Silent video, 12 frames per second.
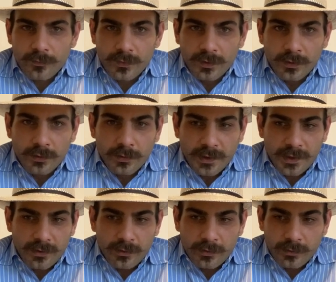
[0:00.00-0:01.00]
you know,
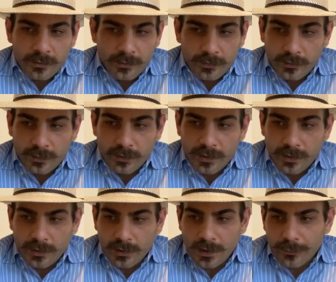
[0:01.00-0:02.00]
had a good
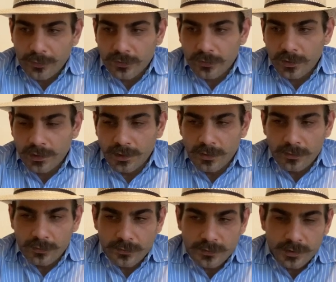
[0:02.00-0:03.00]
opportunity to
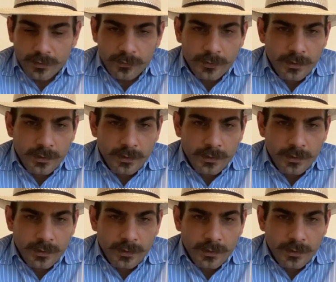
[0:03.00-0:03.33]
do so.